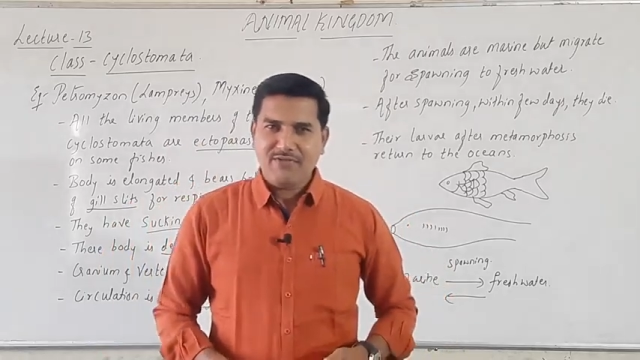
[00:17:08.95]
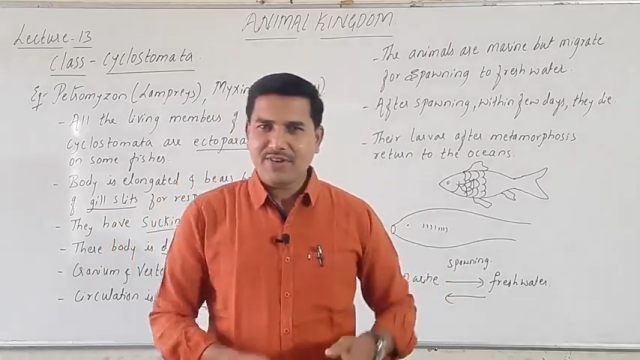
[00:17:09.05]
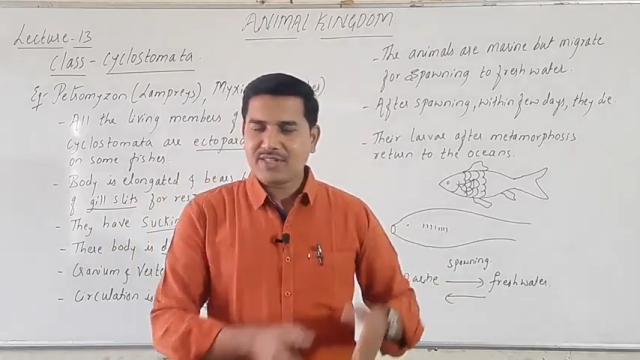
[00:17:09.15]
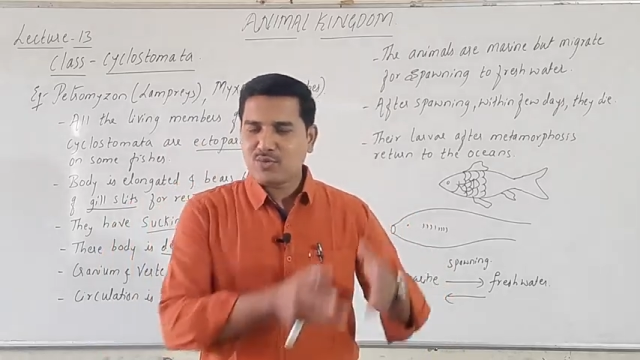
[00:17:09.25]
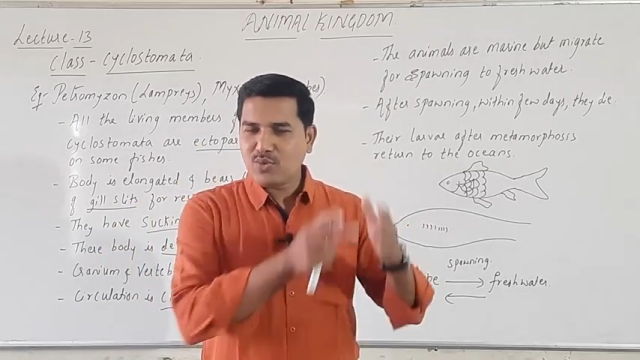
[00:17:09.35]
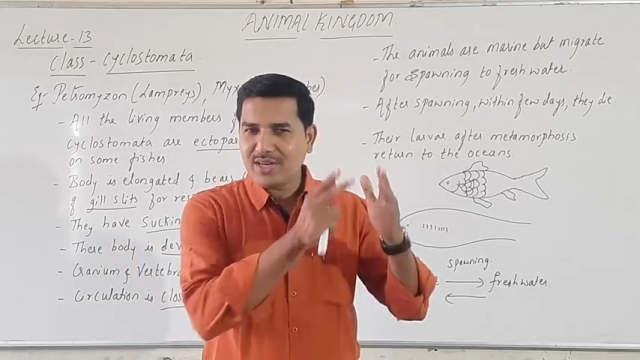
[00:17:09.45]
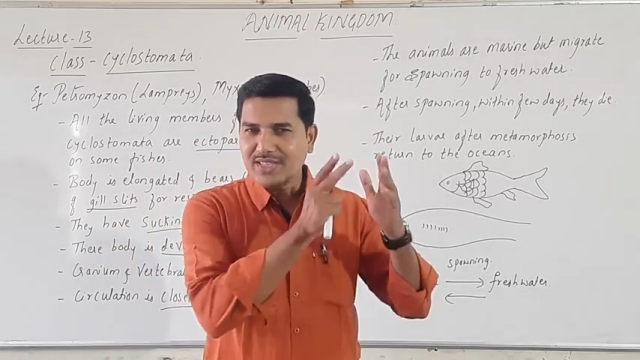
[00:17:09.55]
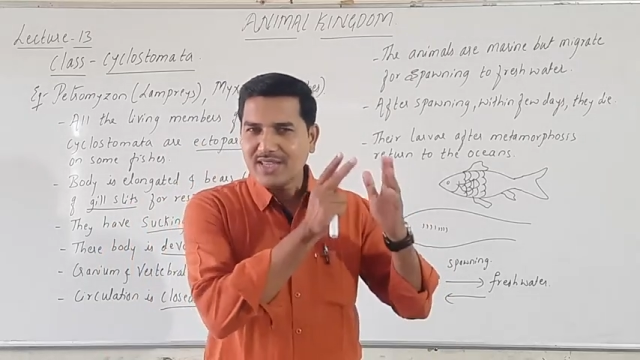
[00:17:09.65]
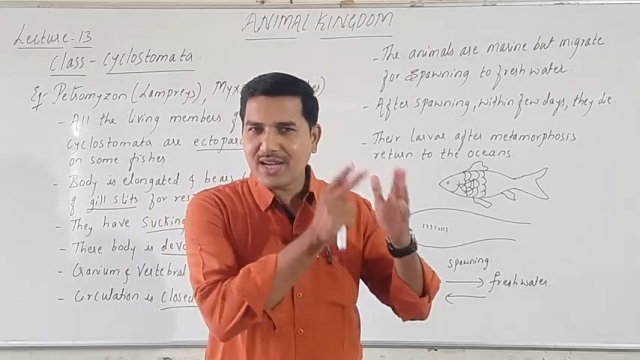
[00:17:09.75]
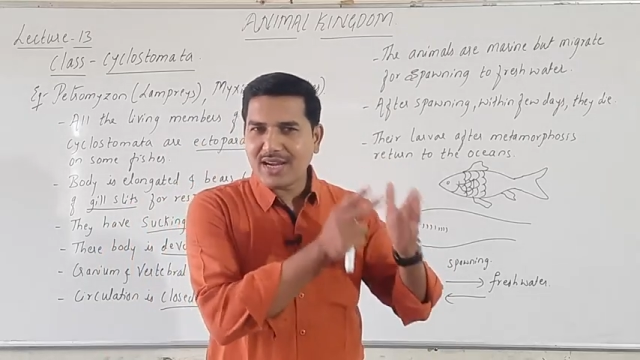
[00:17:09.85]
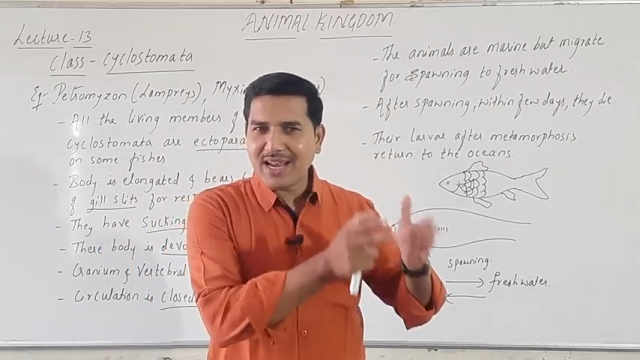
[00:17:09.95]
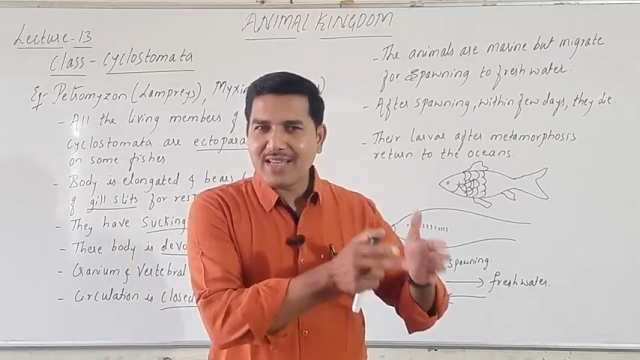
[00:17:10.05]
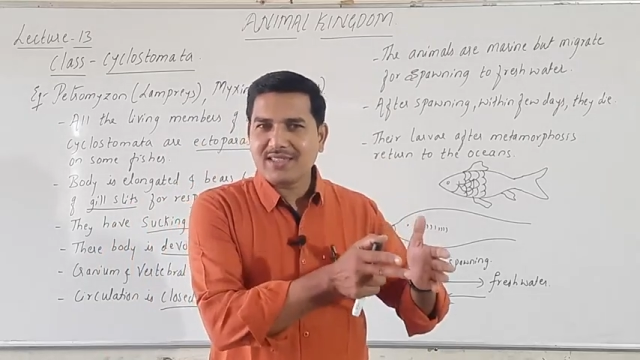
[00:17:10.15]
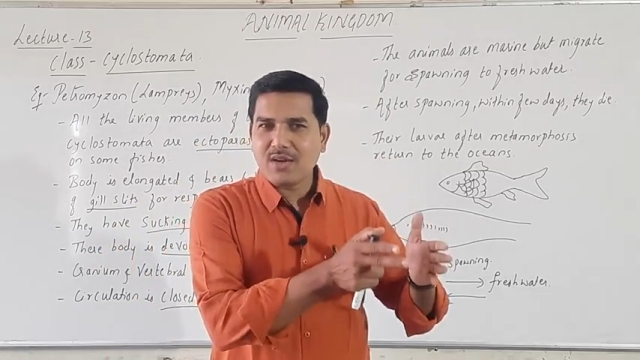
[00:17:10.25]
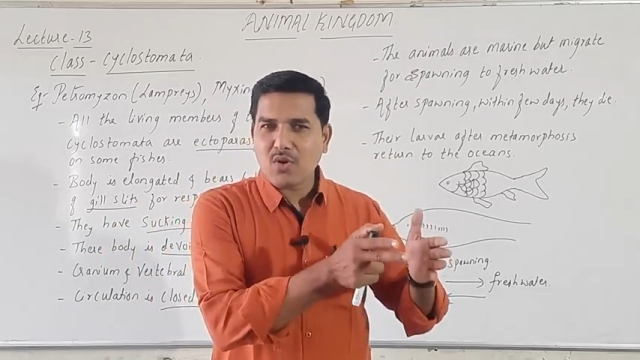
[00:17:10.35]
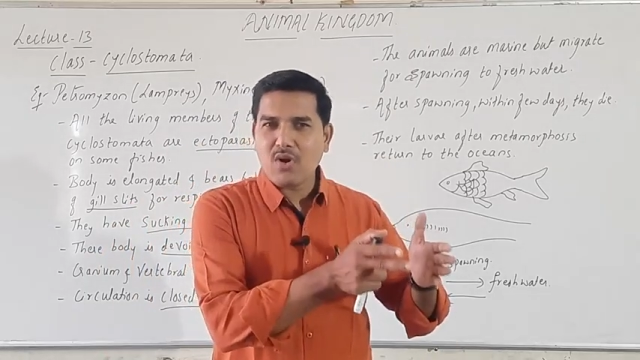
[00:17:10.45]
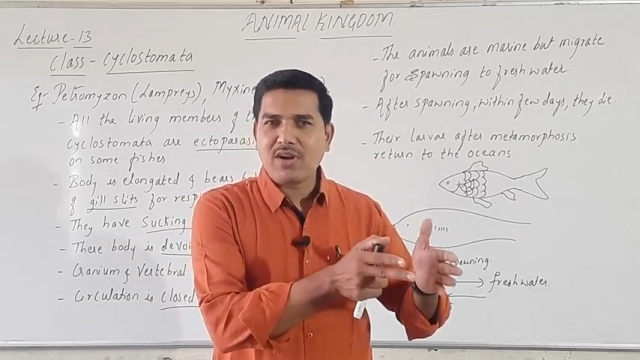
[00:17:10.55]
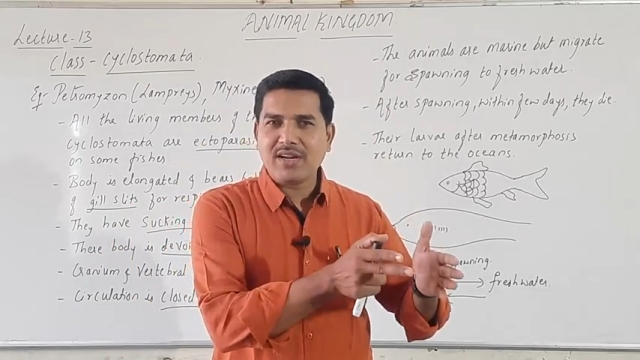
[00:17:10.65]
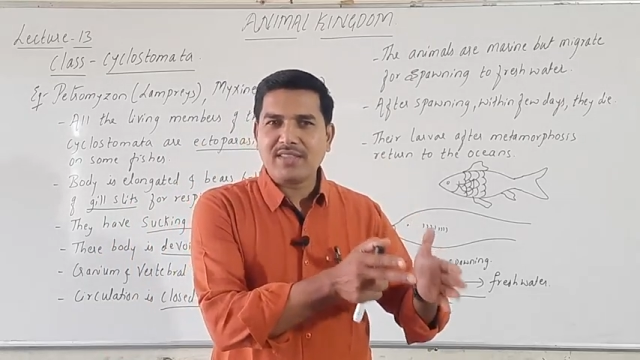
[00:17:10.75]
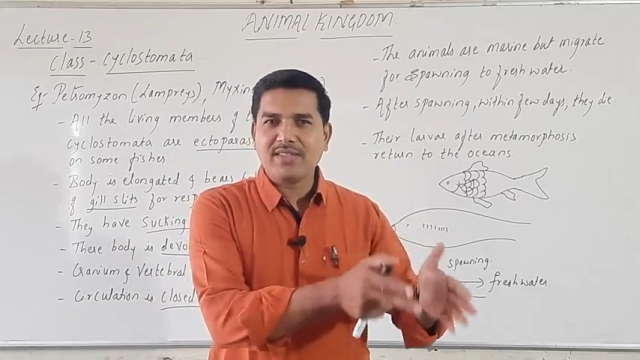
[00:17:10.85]
First one is class
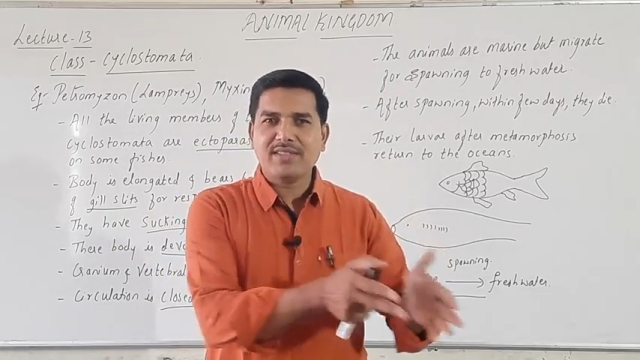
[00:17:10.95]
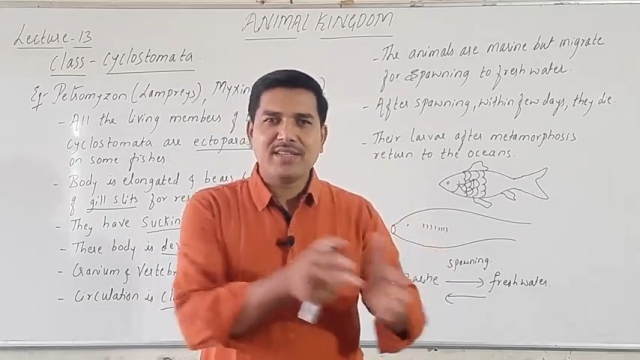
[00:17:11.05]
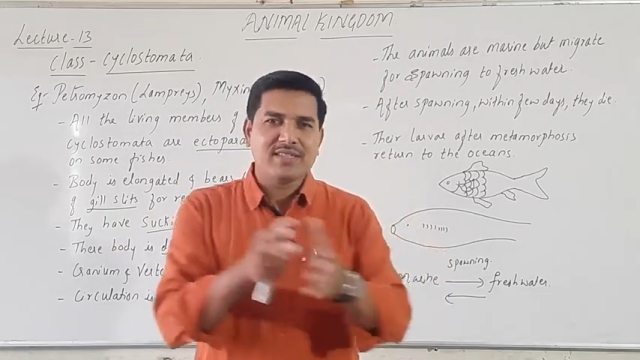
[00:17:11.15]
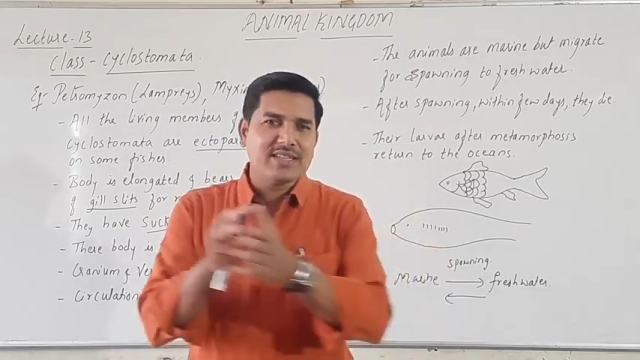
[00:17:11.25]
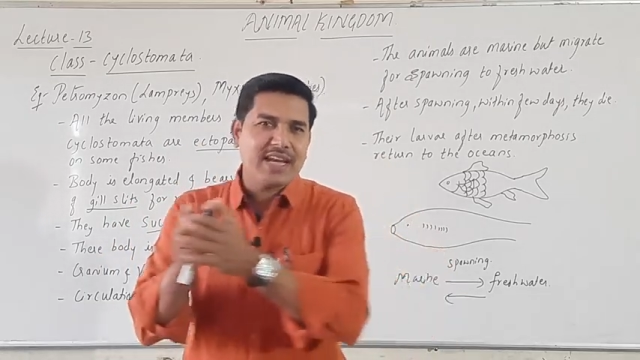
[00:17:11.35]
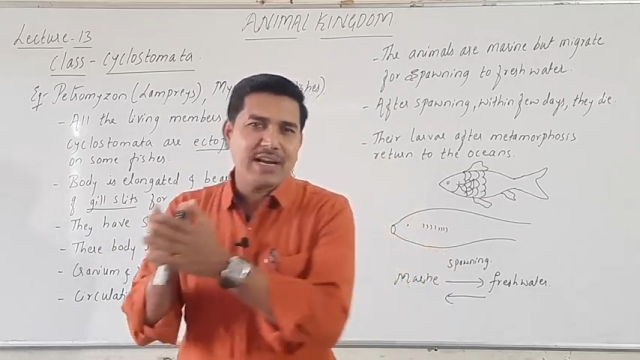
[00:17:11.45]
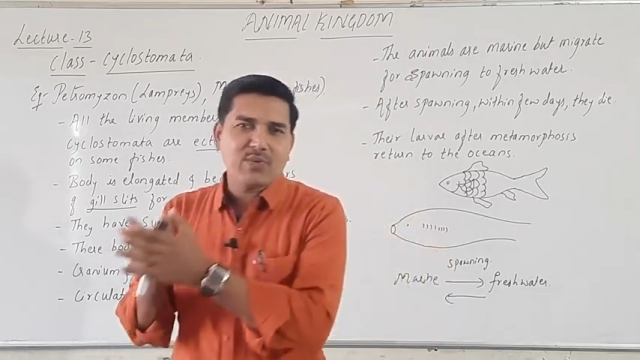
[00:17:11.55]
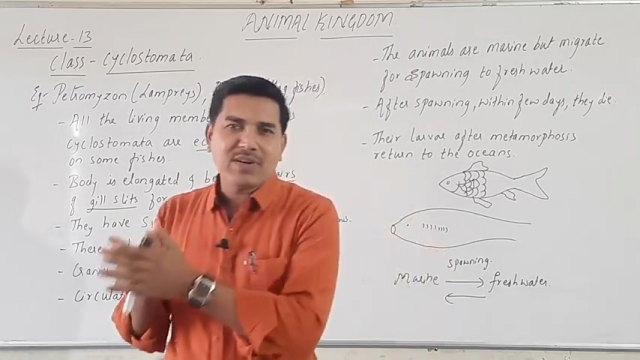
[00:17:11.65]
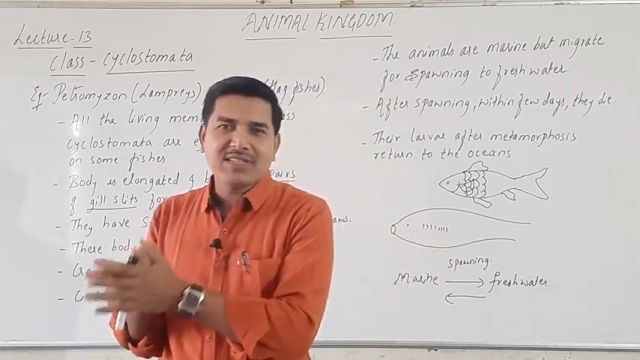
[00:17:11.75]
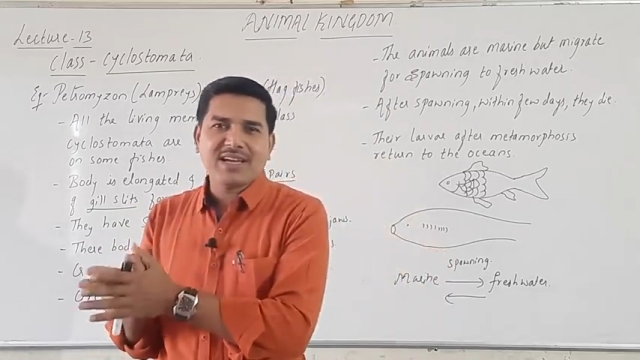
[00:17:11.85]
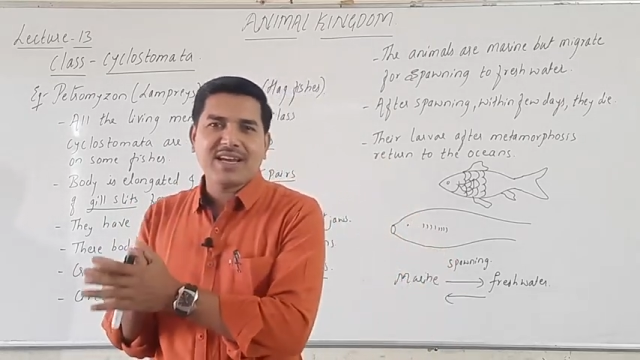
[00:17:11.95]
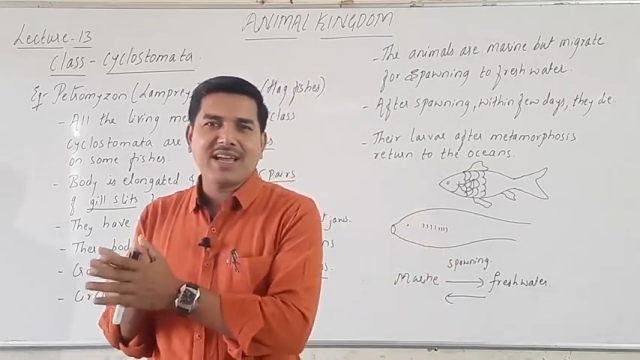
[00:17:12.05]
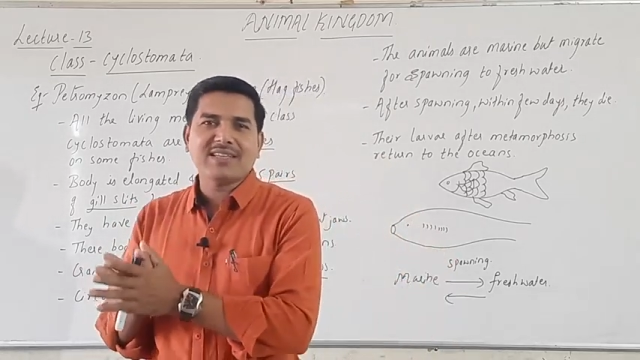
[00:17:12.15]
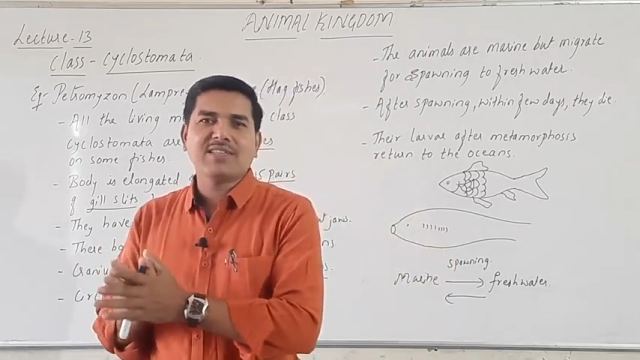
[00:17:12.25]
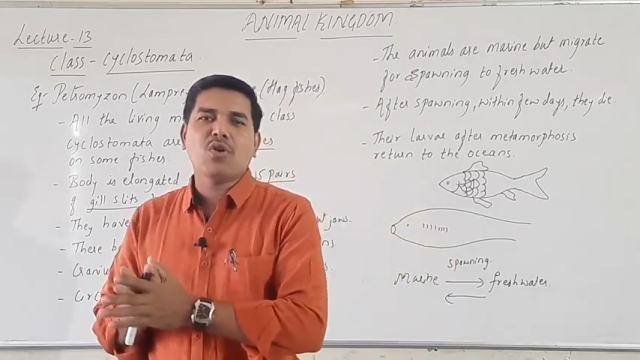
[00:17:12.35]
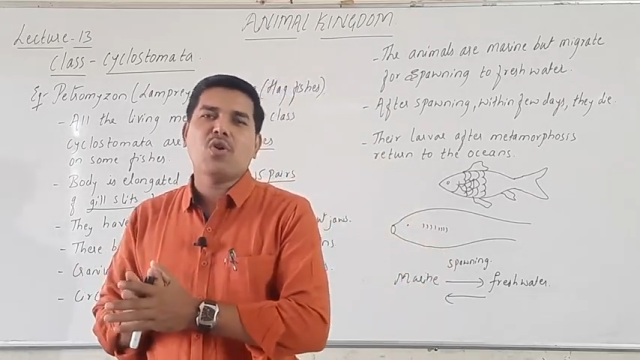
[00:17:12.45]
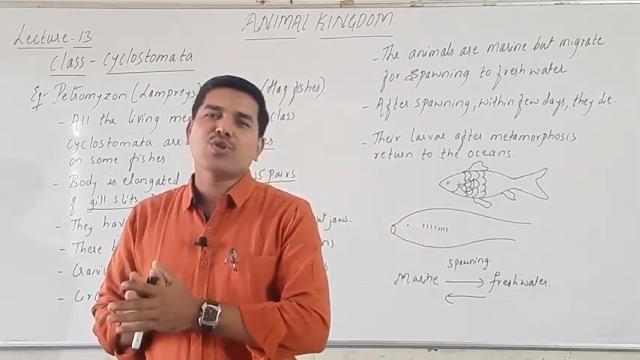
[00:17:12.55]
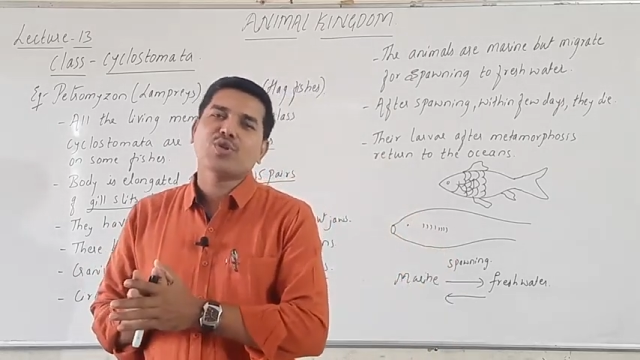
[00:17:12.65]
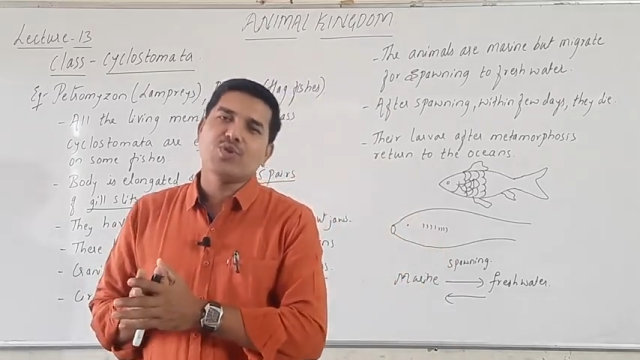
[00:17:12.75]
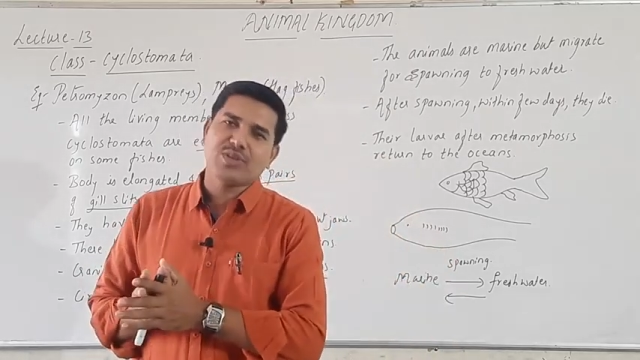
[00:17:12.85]
Chondrichthys, second one is class
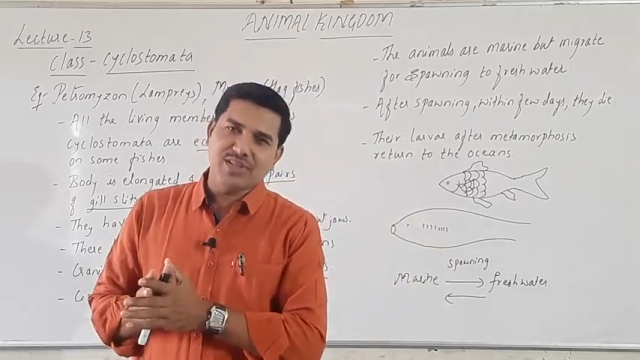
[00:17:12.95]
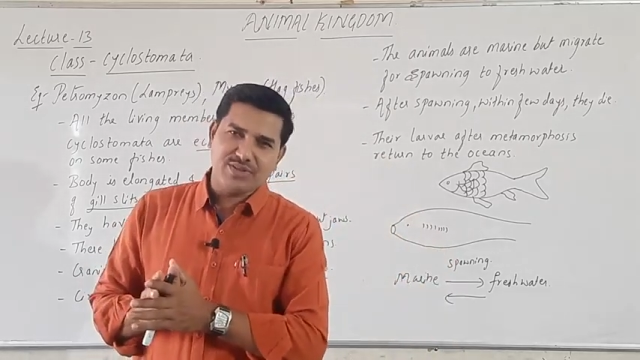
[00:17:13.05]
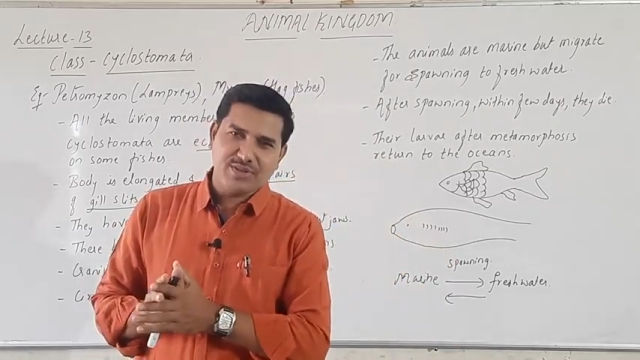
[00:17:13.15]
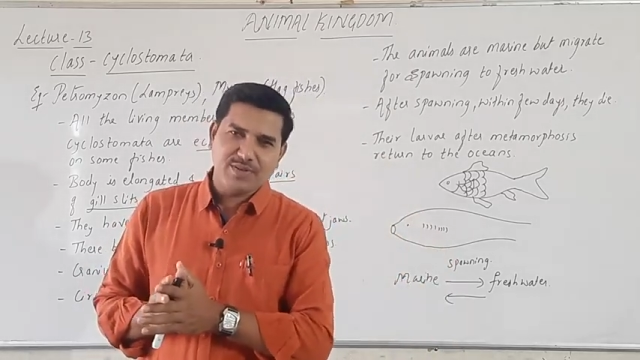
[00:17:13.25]
Osteichthys.